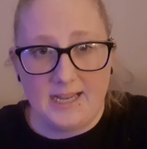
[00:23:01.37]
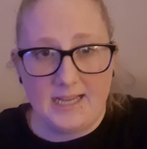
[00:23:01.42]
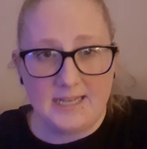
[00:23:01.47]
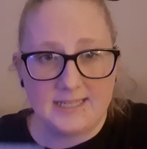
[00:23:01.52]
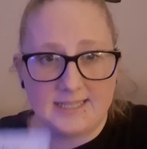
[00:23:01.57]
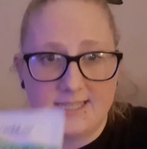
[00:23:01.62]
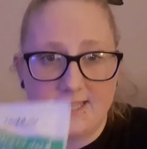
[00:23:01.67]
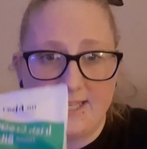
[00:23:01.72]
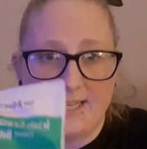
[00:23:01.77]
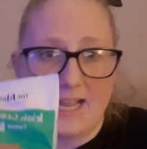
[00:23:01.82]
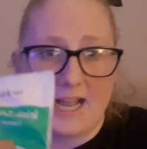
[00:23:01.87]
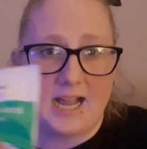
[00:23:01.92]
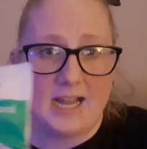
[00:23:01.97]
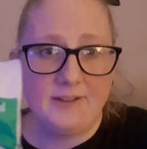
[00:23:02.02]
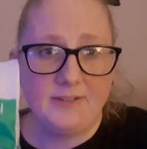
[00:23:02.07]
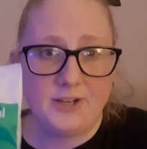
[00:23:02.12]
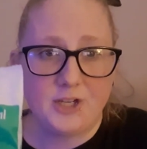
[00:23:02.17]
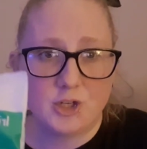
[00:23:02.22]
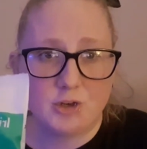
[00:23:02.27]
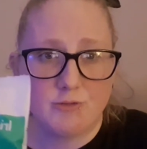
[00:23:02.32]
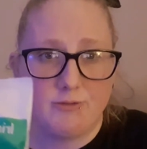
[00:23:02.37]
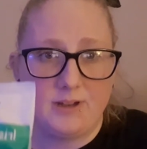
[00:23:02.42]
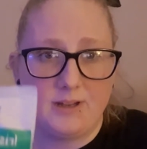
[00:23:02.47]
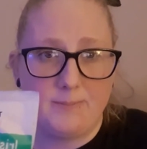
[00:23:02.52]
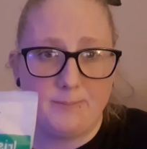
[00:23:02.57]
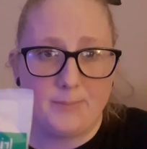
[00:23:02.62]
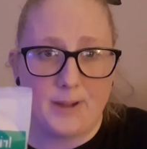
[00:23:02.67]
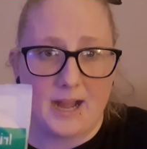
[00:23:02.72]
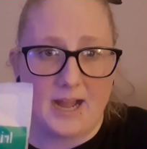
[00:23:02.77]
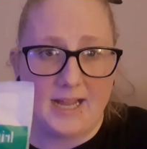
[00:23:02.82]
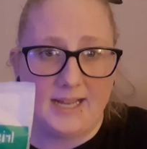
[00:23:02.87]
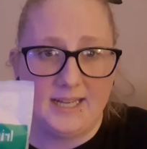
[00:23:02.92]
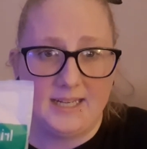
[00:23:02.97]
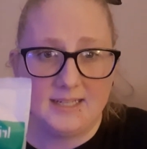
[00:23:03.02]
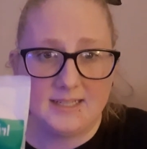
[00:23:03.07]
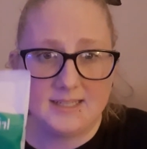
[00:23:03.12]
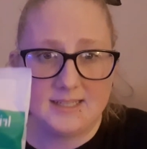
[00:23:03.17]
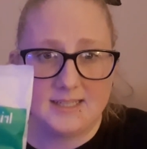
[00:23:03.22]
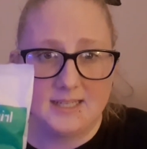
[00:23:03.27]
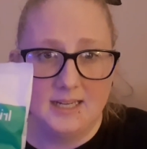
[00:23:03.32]
is the Irish cream
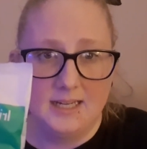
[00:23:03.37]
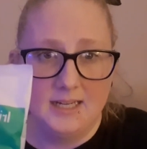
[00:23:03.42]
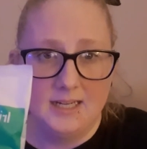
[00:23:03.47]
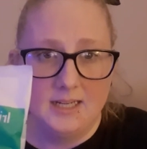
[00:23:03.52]
bites.